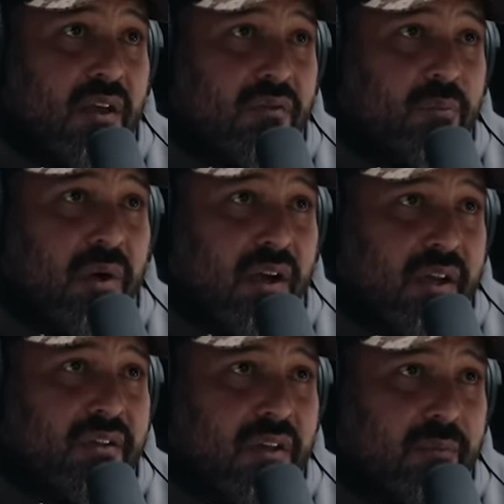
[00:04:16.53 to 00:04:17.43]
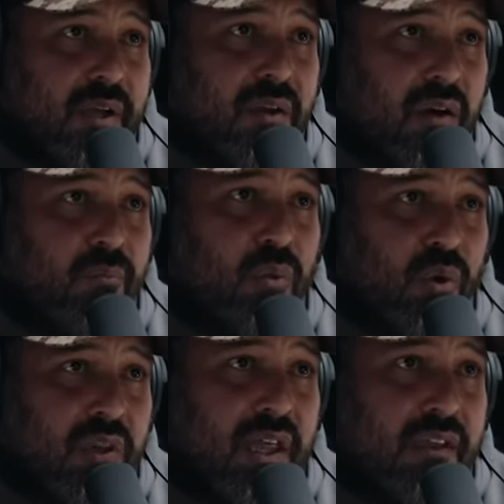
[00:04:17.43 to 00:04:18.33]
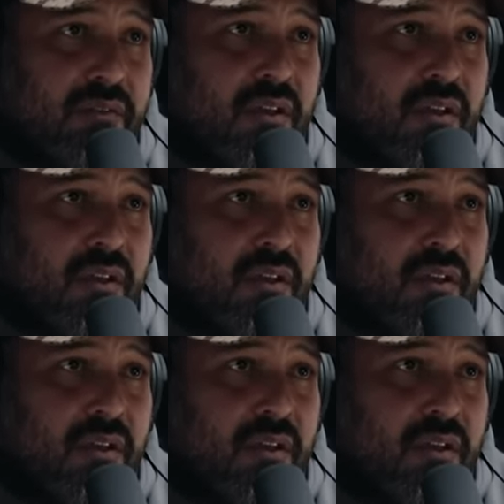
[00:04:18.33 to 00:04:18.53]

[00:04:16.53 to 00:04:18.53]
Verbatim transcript: a podcast coming out called Borderland,